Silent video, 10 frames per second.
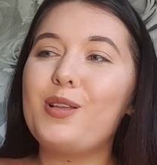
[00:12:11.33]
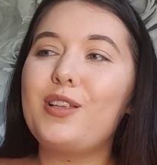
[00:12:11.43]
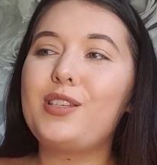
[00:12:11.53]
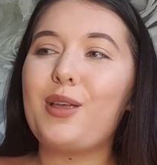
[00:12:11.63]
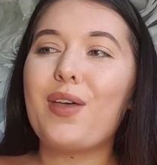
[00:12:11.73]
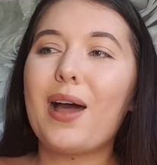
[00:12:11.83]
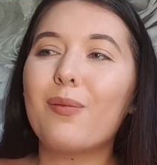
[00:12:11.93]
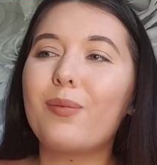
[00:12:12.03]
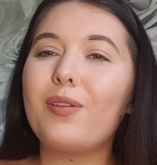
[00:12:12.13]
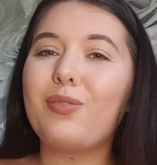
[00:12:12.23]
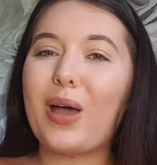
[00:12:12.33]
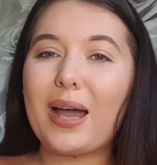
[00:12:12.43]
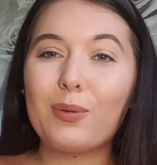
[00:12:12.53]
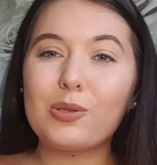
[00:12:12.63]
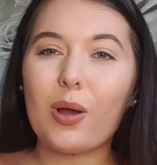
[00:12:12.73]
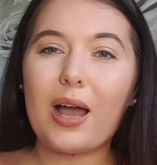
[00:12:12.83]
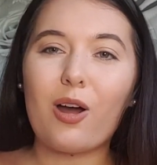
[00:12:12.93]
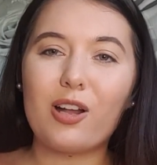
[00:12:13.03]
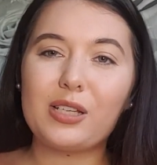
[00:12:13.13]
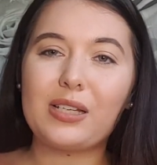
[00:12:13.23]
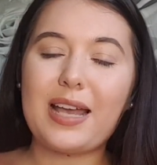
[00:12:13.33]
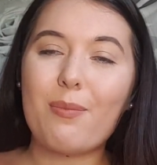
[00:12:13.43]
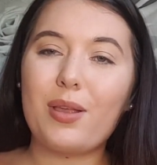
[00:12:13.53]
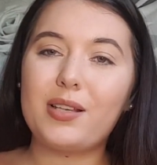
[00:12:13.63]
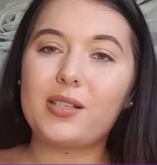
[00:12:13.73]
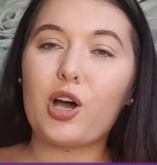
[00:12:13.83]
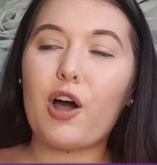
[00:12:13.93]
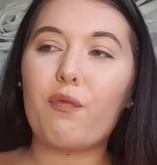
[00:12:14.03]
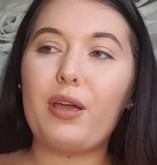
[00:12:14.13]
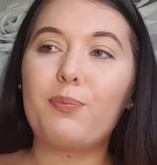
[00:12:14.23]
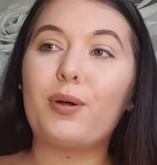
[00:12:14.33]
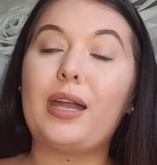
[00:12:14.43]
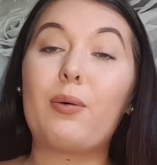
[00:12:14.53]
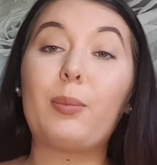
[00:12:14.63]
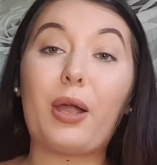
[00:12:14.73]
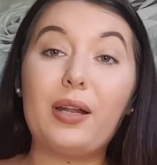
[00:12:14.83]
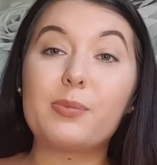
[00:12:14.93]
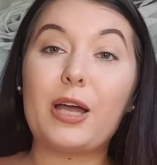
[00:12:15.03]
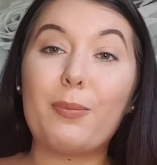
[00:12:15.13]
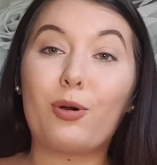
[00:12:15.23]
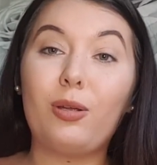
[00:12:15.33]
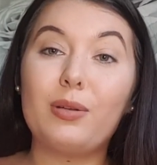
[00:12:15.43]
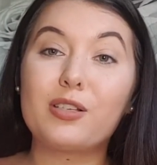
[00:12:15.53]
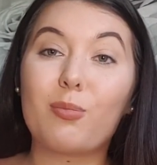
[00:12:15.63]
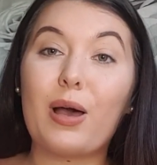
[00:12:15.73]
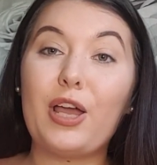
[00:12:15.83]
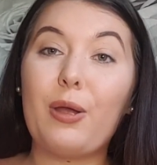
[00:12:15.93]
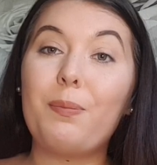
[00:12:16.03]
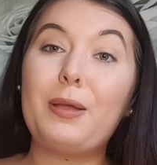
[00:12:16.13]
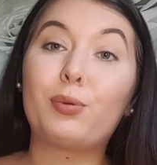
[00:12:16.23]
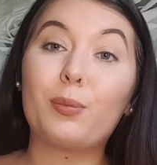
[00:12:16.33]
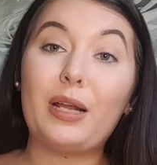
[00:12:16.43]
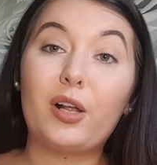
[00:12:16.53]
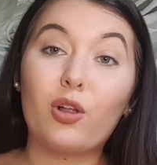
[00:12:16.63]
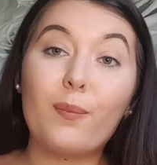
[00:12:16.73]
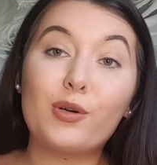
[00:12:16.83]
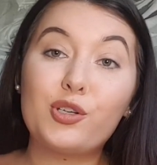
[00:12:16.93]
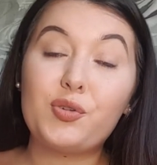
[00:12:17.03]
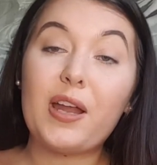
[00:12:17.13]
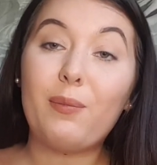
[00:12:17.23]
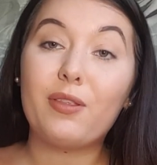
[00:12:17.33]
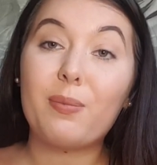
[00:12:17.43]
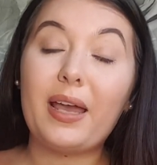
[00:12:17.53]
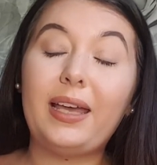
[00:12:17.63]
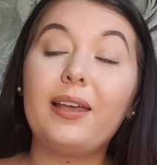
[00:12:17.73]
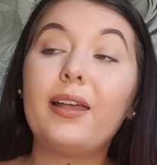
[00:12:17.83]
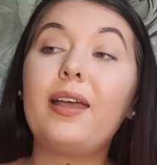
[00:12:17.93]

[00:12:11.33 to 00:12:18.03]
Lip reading: So that was quite hard to contend with to start off with, but now I'm going into my appointments on my own. People have been a lot more straight with me.